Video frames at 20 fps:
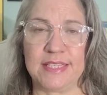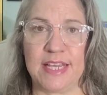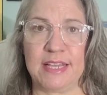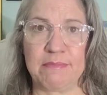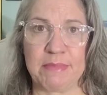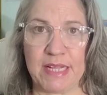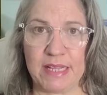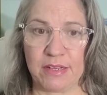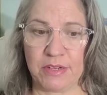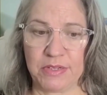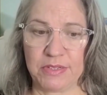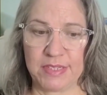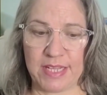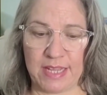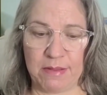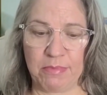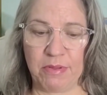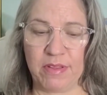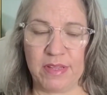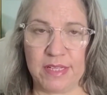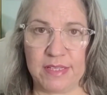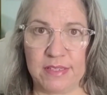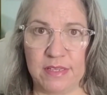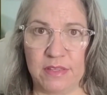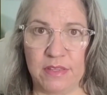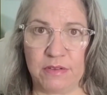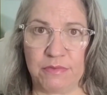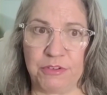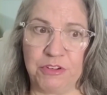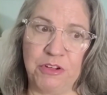take my little table that's
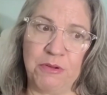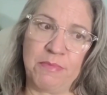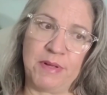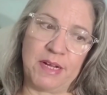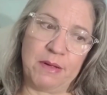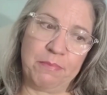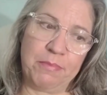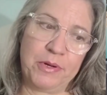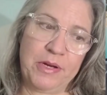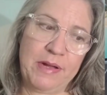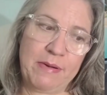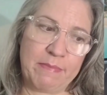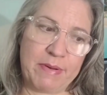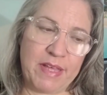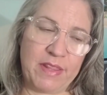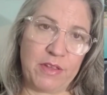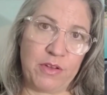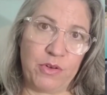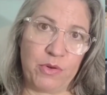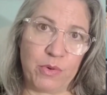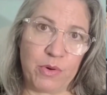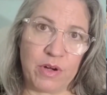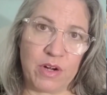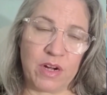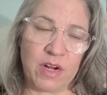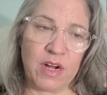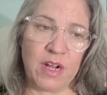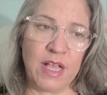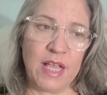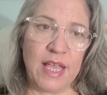in the room and I put it by the
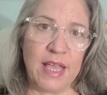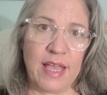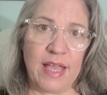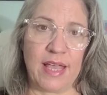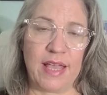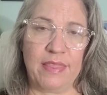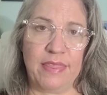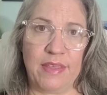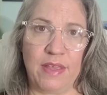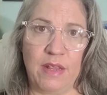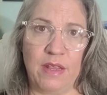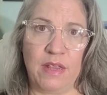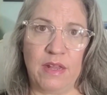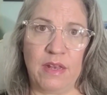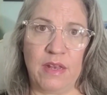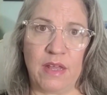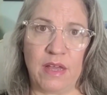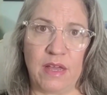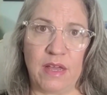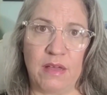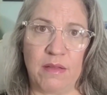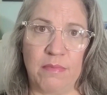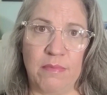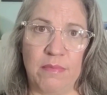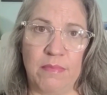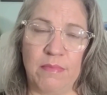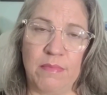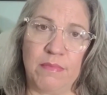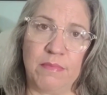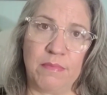door, and then
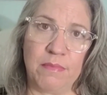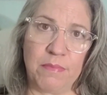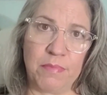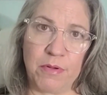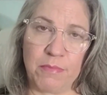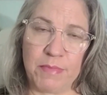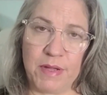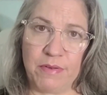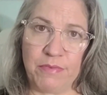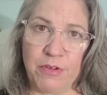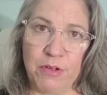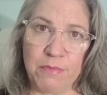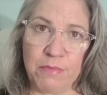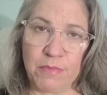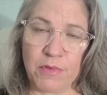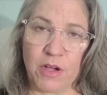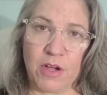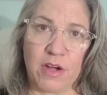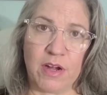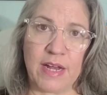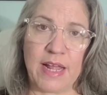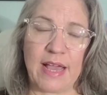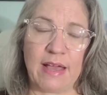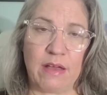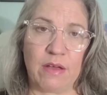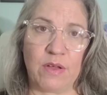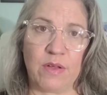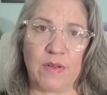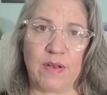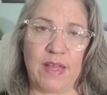put my room card
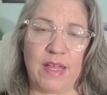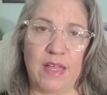out.